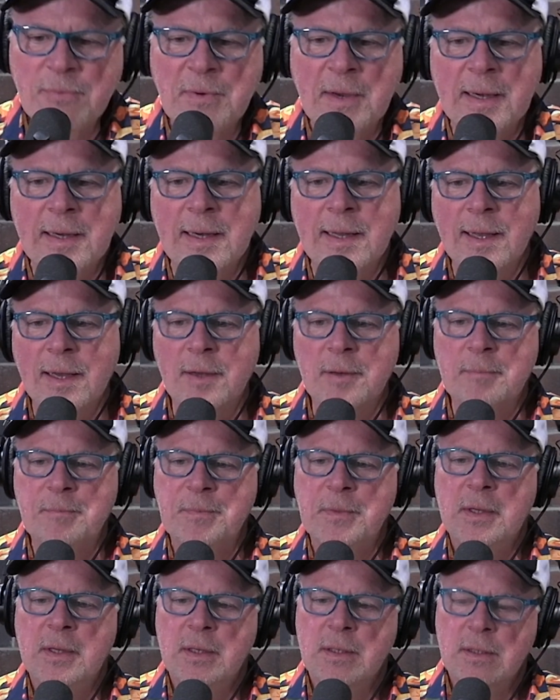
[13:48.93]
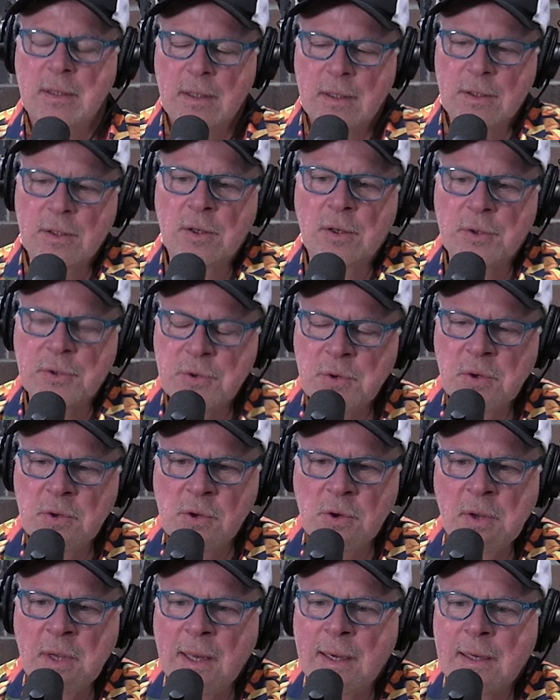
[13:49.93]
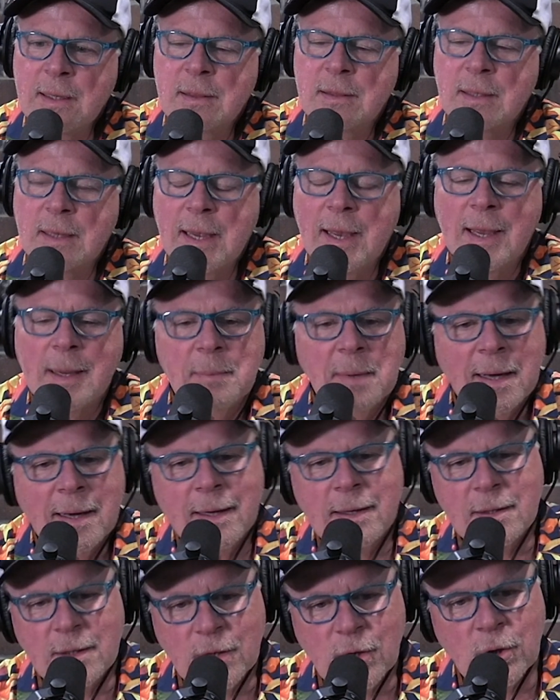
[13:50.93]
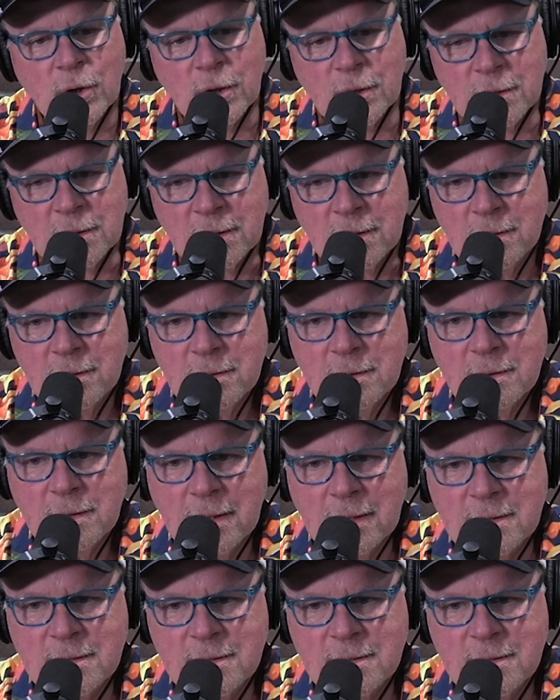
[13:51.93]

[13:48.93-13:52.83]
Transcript: to find out. You're kind of the guy behind the curtain at